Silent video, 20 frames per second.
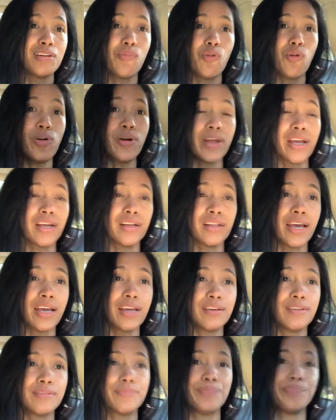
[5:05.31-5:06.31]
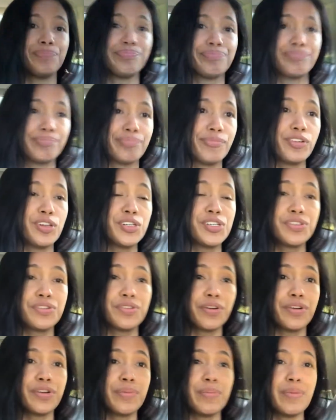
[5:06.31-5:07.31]
morning, like first
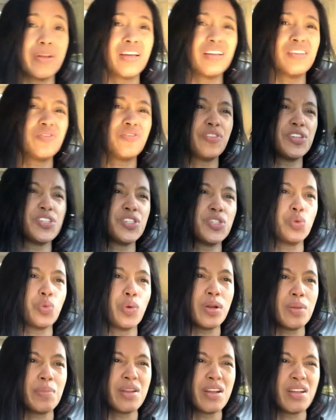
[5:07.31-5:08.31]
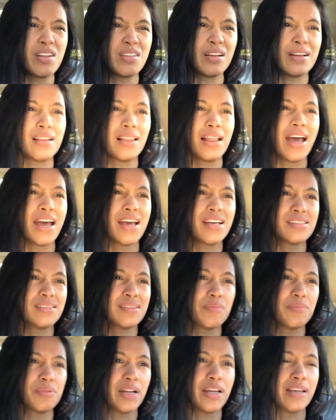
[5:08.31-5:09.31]
30 minutes, first 20 minutes in the class,
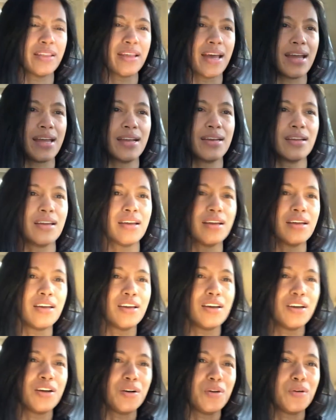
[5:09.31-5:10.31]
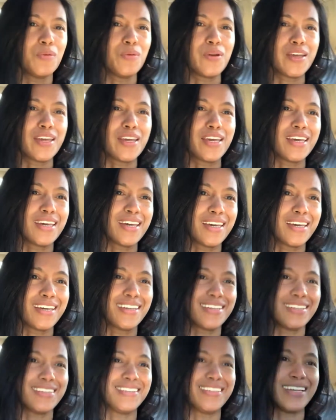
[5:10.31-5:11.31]
something like that. We
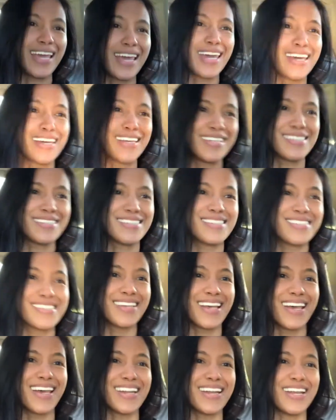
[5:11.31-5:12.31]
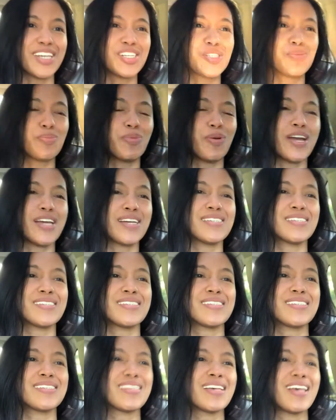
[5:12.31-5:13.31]
dance and
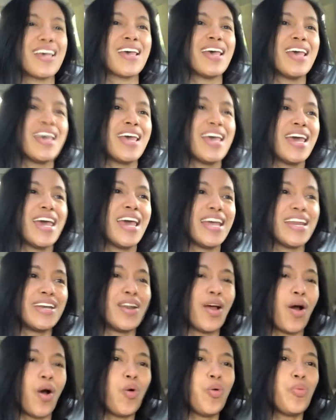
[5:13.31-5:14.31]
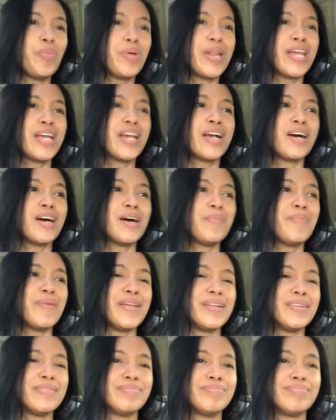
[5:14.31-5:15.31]
express and opening up
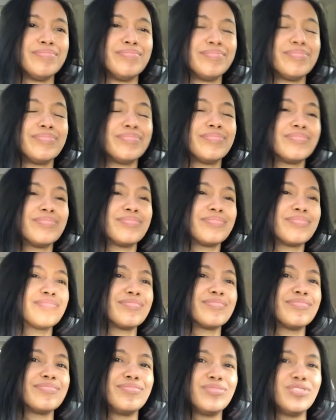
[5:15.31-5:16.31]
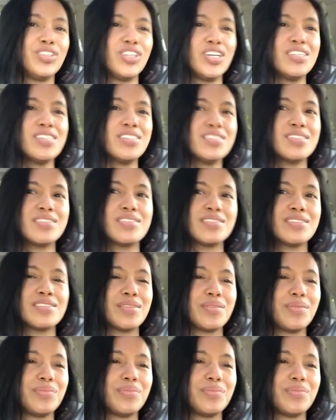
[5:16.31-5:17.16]
and just